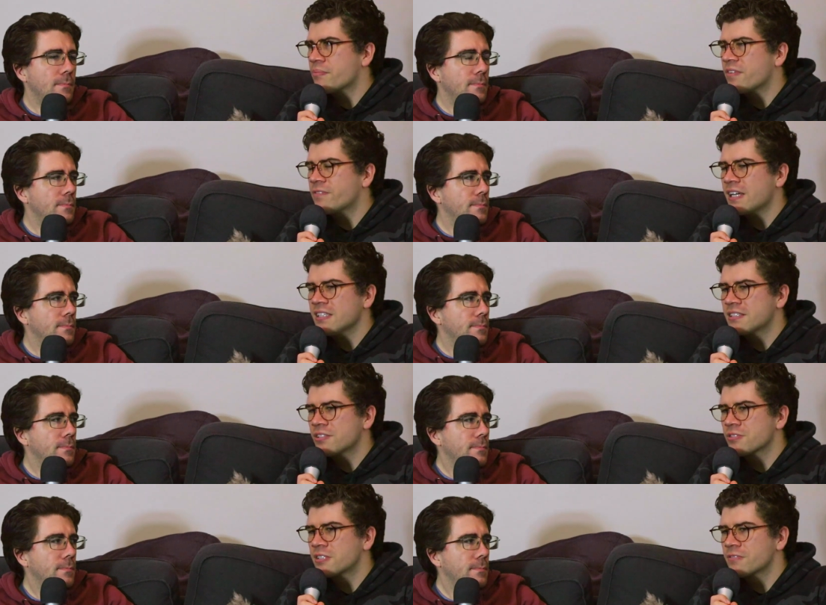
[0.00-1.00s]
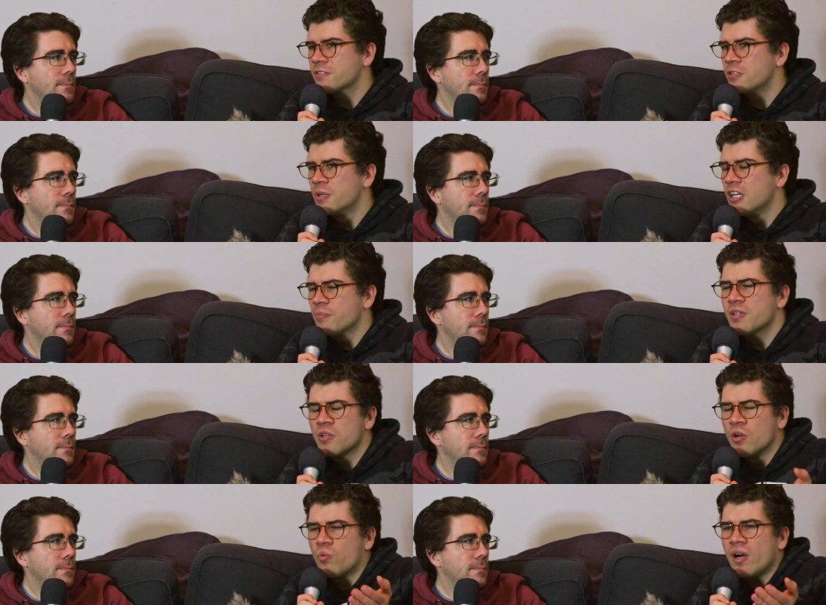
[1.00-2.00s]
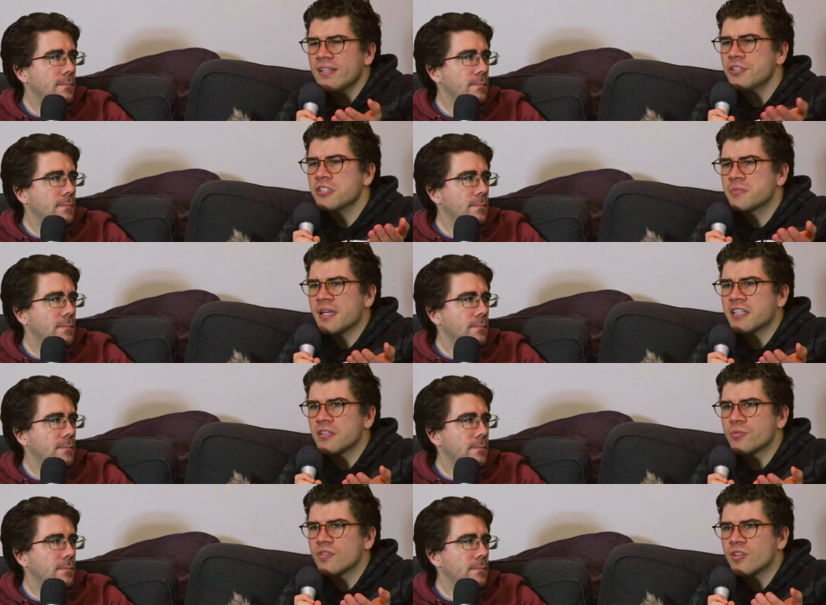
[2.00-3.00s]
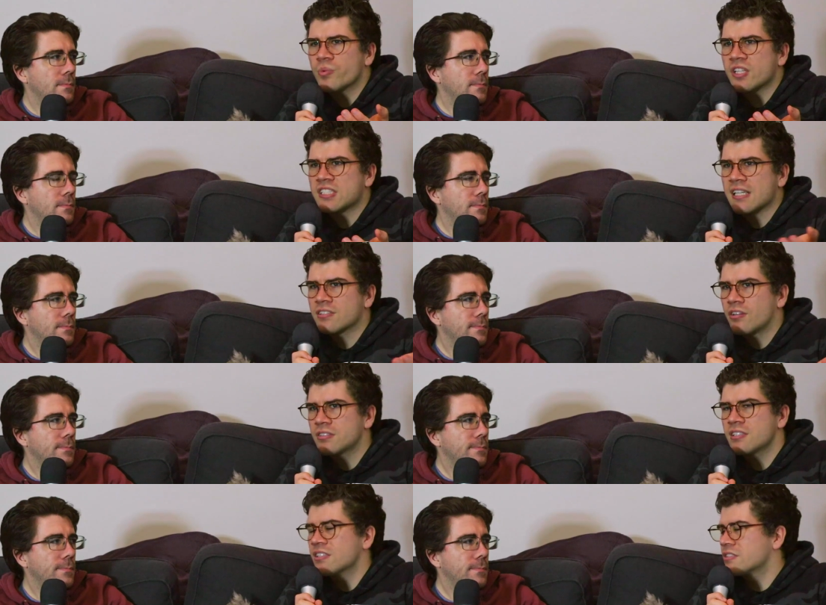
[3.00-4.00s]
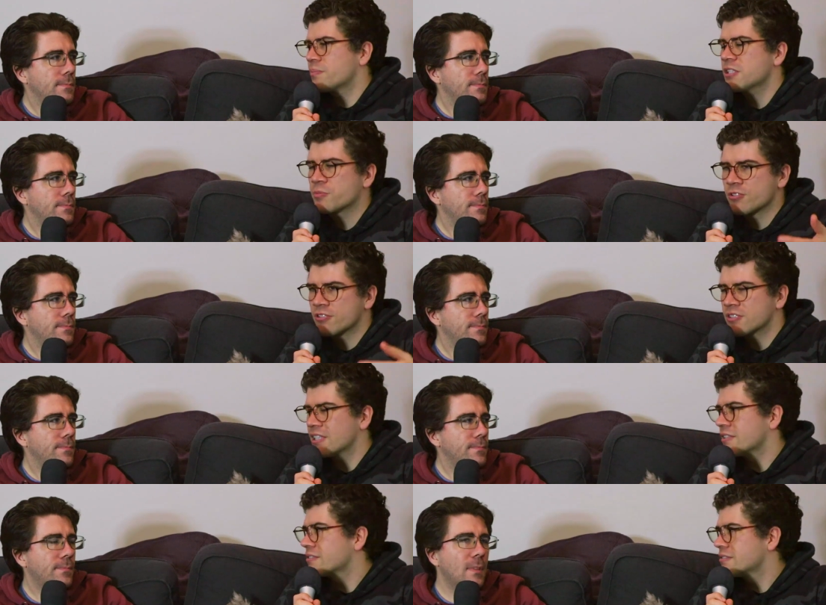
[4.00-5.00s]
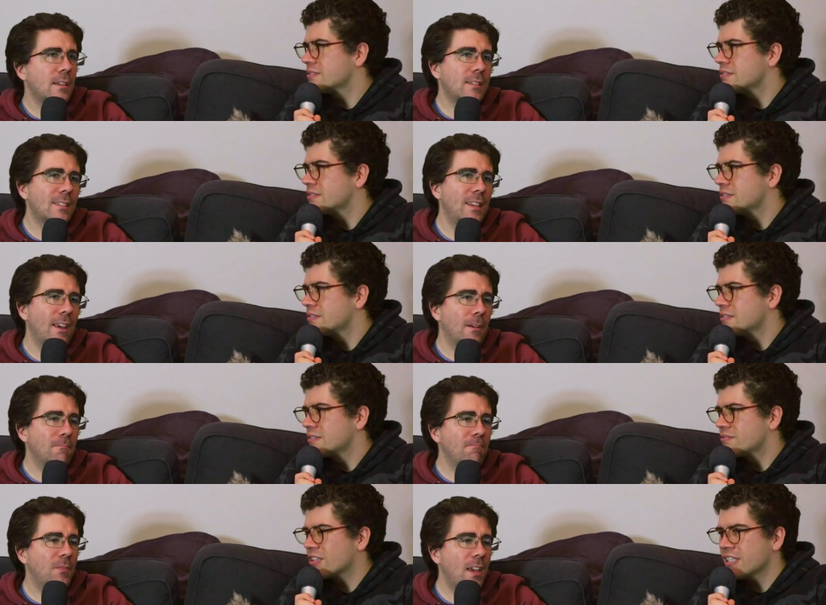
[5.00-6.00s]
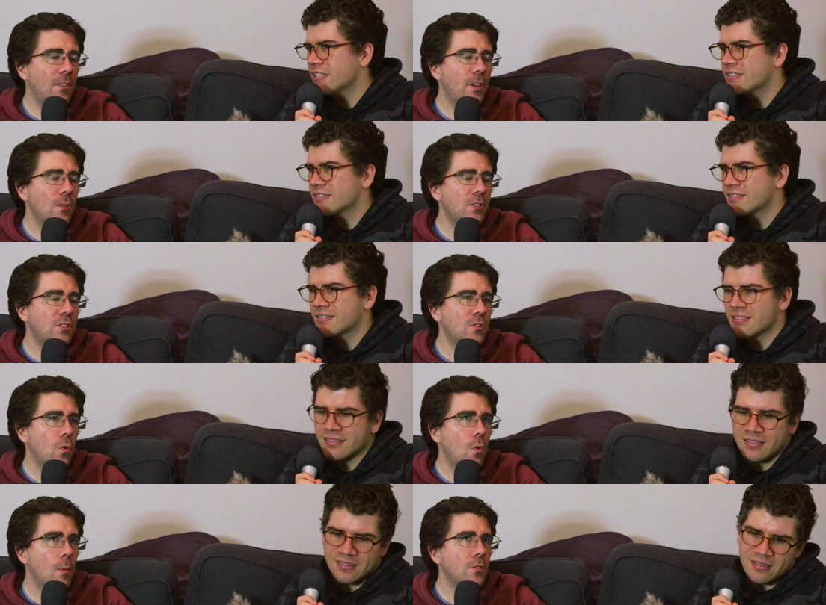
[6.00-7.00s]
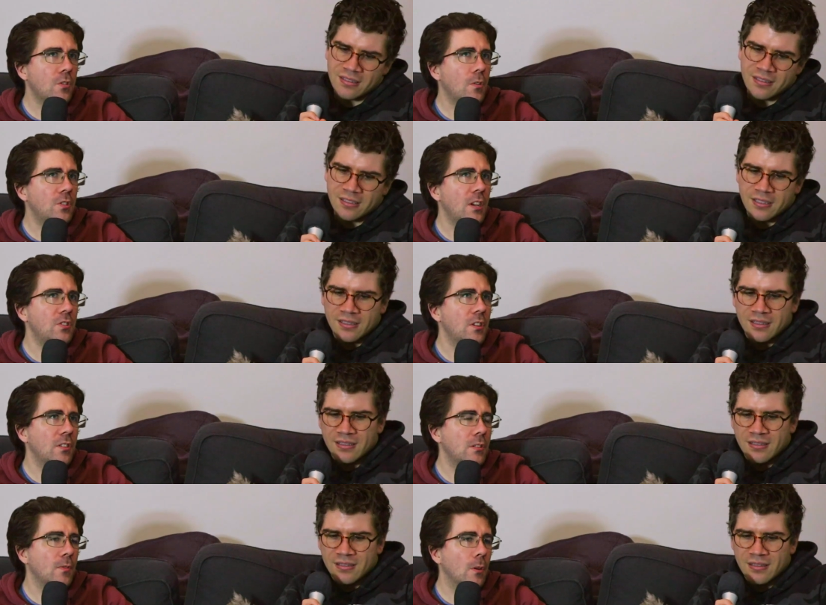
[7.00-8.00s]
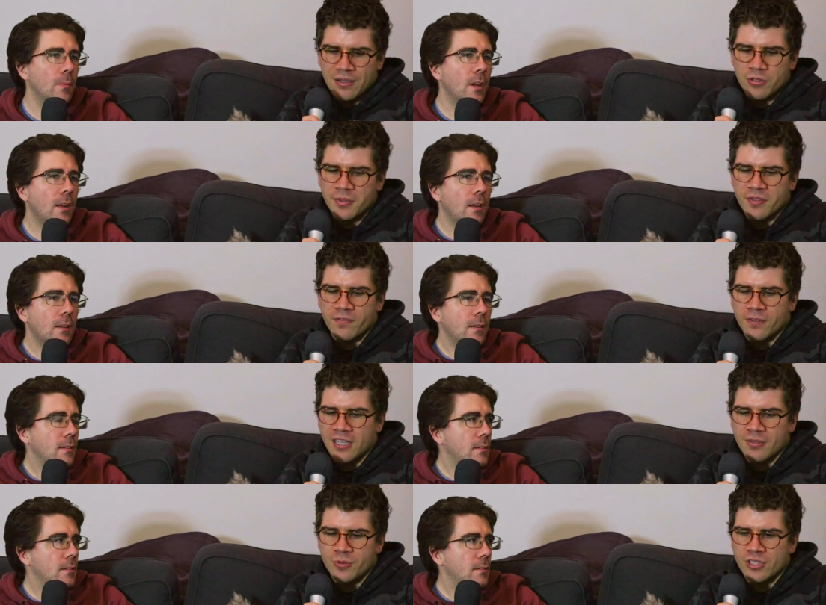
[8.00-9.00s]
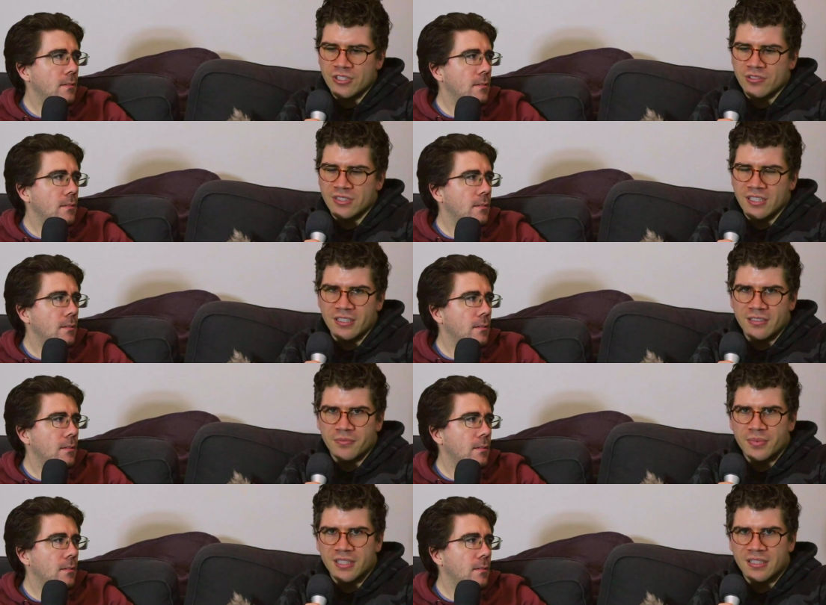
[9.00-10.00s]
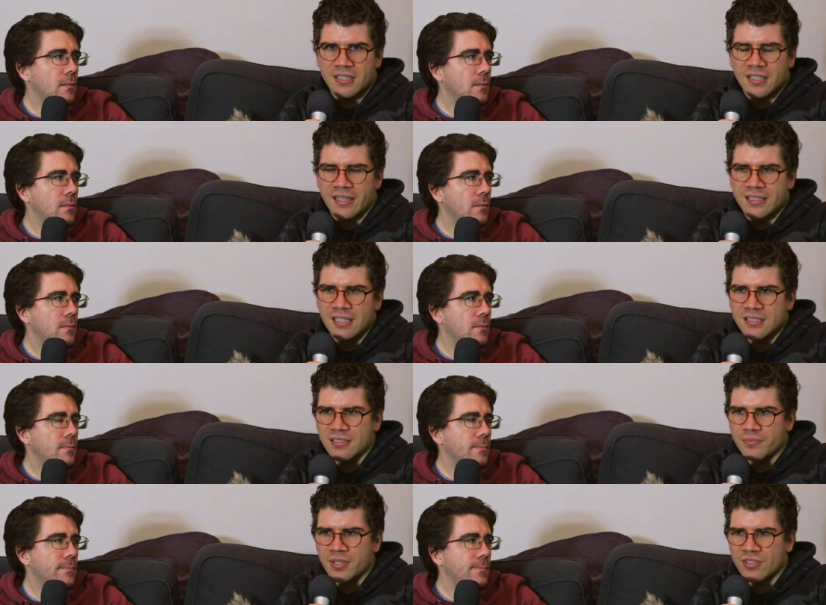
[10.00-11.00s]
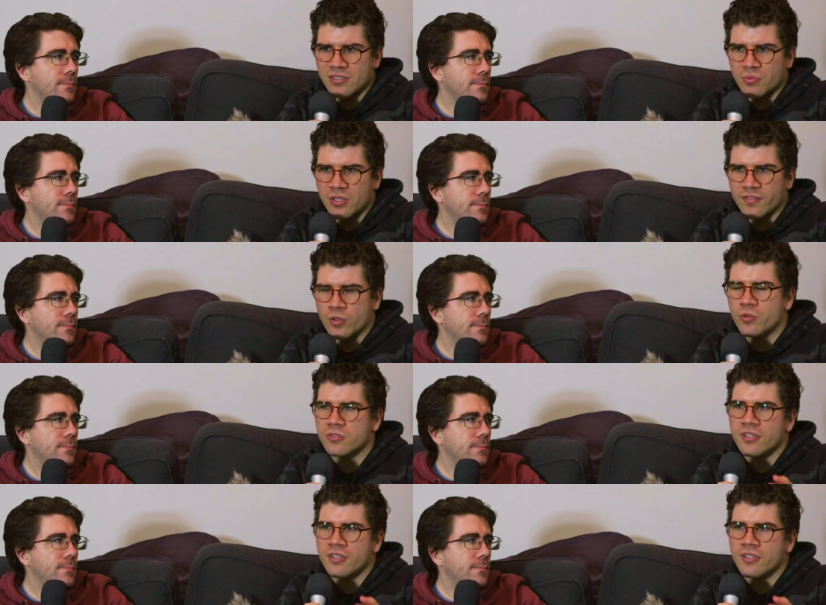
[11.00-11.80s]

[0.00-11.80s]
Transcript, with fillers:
Speaker 1: far less interesting film, but why not just make it a movie where he takes hostages? Much more interesting. Yeah right?
Speaker 2: there is almost no tension in this film. That would
Speaker 1: have been far more interesting, but he doesn't because whatever. Also, he